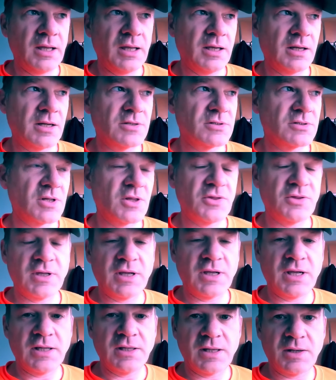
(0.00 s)
It is a
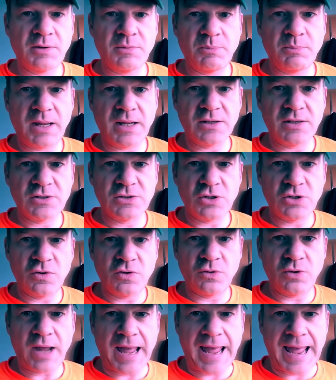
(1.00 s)
thing that makes
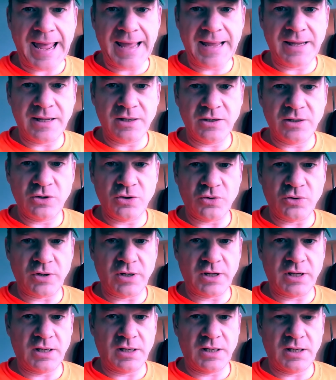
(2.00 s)
you
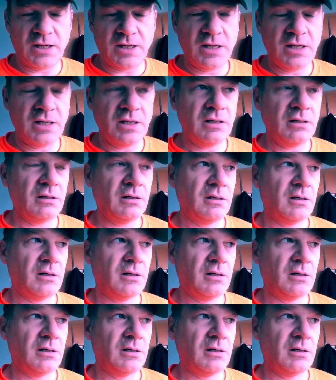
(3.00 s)
angry.